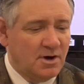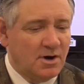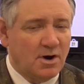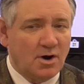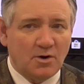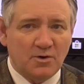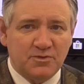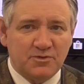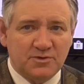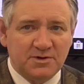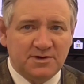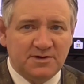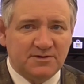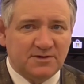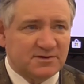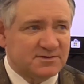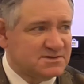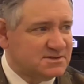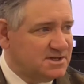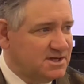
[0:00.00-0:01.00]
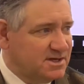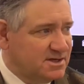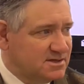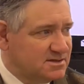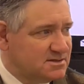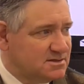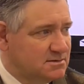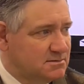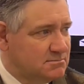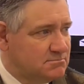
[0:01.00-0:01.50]
all 3 of those
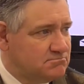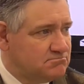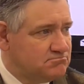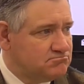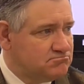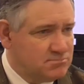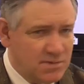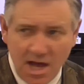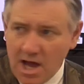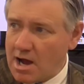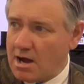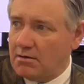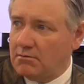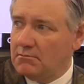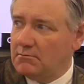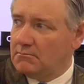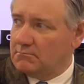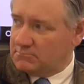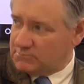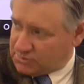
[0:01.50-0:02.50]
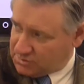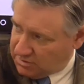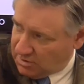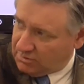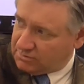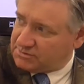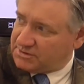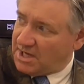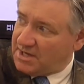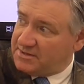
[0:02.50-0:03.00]
things? Yeah.
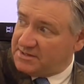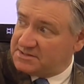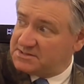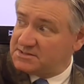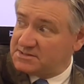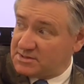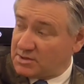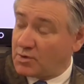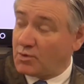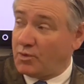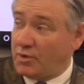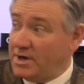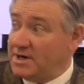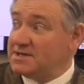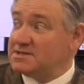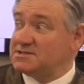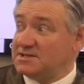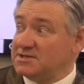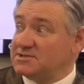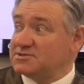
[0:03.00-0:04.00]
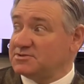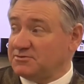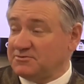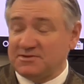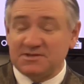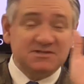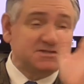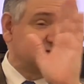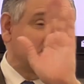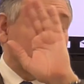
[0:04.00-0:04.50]
Slow down. This is the
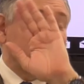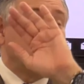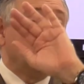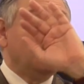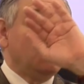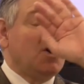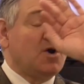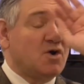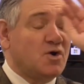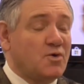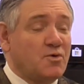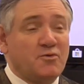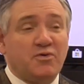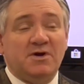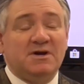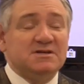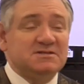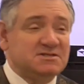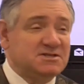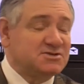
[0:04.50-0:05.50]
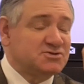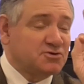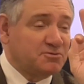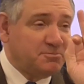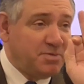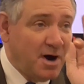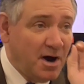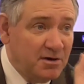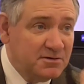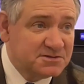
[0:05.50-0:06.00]
quintessential
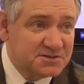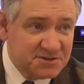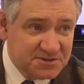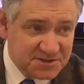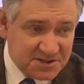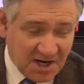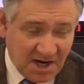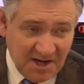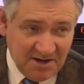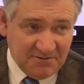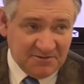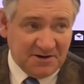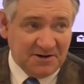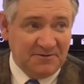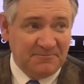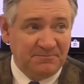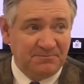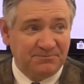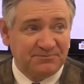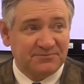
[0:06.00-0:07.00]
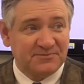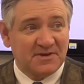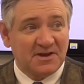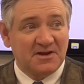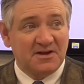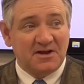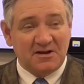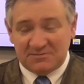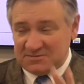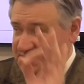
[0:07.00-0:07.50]
poster child
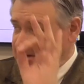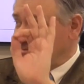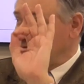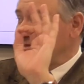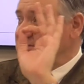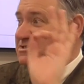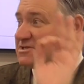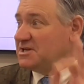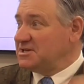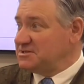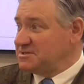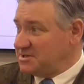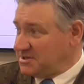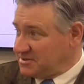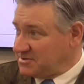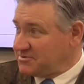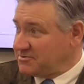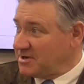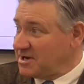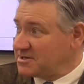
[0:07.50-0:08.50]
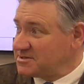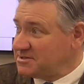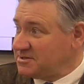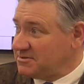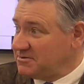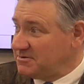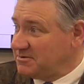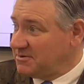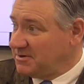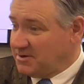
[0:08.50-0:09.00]
of something changing direction.